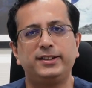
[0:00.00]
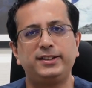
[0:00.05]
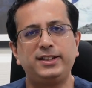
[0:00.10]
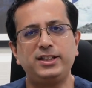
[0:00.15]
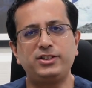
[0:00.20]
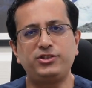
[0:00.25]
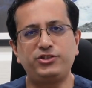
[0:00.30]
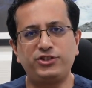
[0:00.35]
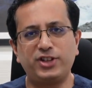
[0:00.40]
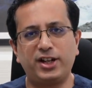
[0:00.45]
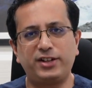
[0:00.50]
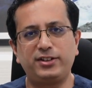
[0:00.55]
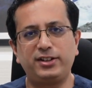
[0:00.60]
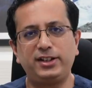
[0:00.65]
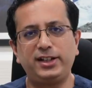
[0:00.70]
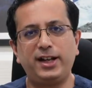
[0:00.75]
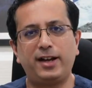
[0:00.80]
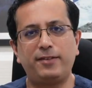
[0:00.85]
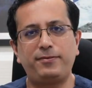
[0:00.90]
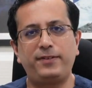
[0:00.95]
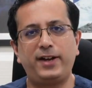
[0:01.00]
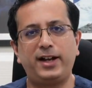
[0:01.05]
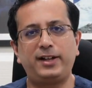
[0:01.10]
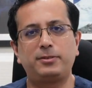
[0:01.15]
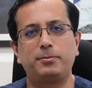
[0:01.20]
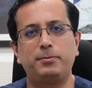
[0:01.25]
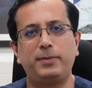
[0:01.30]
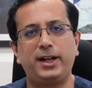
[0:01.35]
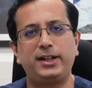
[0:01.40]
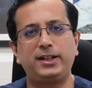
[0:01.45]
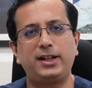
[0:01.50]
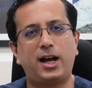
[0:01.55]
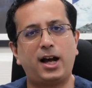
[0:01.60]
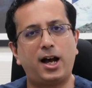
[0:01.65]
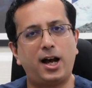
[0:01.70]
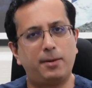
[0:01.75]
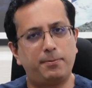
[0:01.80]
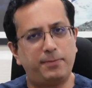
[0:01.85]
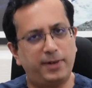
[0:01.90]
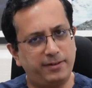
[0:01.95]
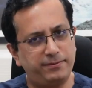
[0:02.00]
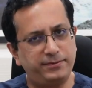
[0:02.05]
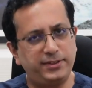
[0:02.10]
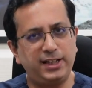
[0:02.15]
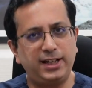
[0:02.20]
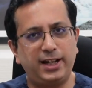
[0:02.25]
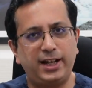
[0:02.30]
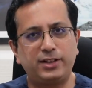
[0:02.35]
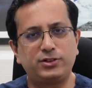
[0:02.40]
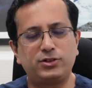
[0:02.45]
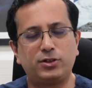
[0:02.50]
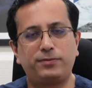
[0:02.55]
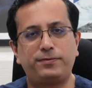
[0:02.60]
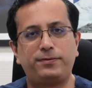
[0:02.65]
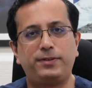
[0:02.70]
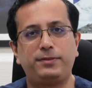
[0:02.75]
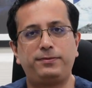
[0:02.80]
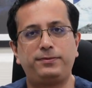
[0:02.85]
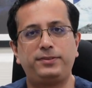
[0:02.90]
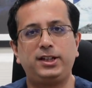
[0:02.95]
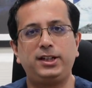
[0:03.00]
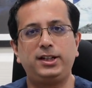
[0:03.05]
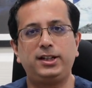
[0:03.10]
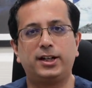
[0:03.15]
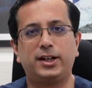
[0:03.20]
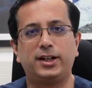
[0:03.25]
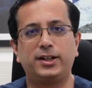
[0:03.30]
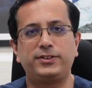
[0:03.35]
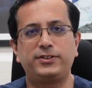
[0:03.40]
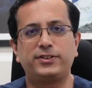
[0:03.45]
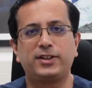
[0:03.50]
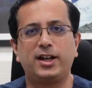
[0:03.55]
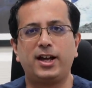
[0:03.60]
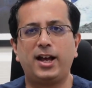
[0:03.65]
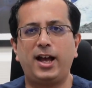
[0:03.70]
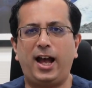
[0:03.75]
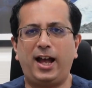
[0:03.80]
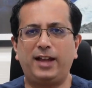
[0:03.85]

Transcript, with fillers: these generally affect men above the age of 50 years